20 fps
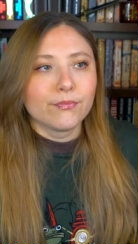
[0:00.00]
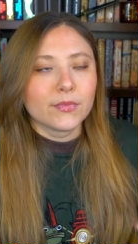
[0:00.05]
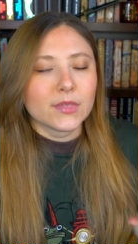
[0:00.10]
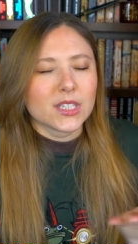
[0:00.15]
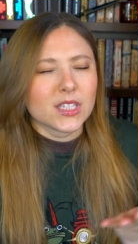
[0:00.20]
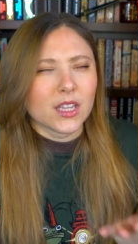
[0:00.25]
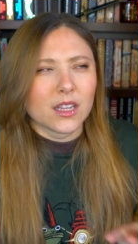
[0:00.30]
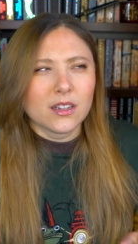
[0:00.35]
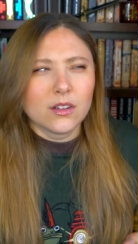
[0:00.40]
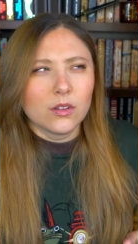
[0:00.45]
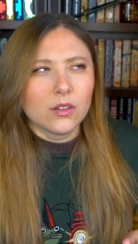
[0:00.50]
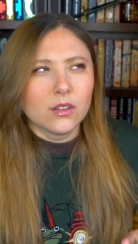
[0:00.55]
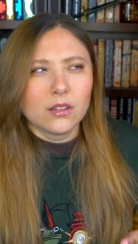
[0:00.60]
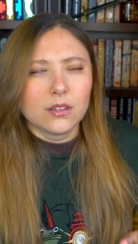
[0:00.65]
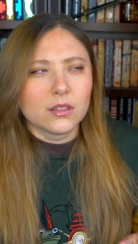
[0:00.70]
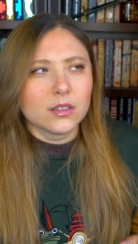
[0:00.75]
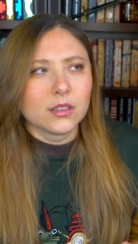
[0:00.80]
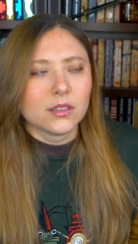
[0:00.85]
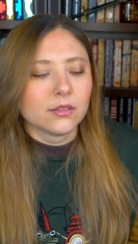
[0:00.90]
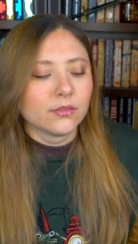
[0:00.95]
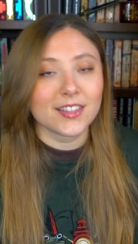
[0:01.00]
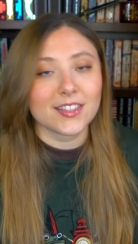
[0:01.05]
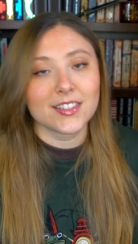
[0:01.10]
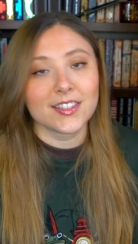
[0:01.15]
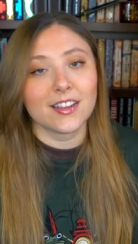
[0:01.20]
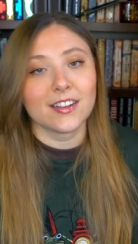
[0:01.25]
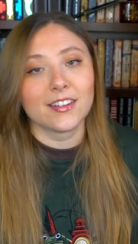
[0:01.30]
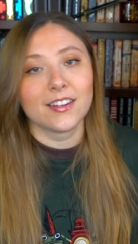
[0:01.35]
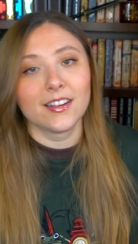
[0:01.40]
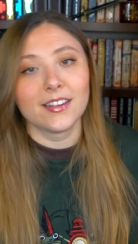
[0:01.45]
sunholes?
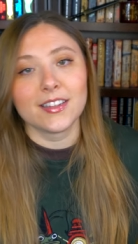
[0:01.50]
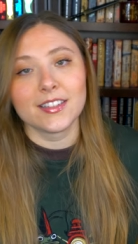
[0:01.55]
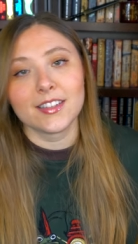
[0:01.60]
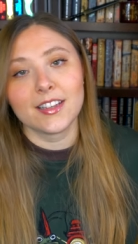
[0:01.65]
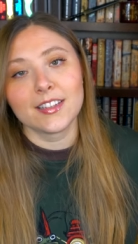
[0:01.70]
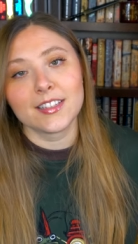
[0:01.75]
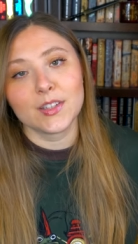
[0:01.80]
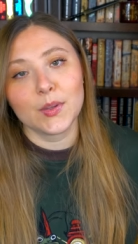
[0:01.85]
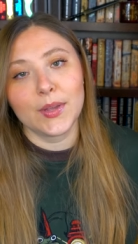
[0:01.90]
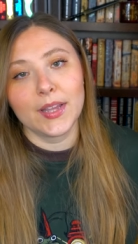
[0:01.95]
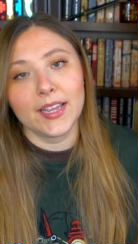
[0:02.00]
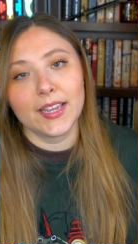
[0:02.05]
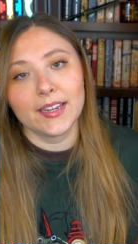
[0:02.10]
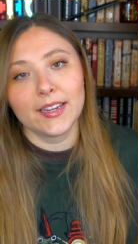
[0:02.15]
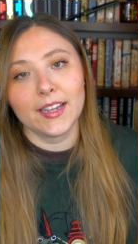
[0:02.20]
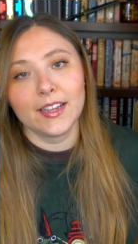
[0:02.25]
Sauron is also hanging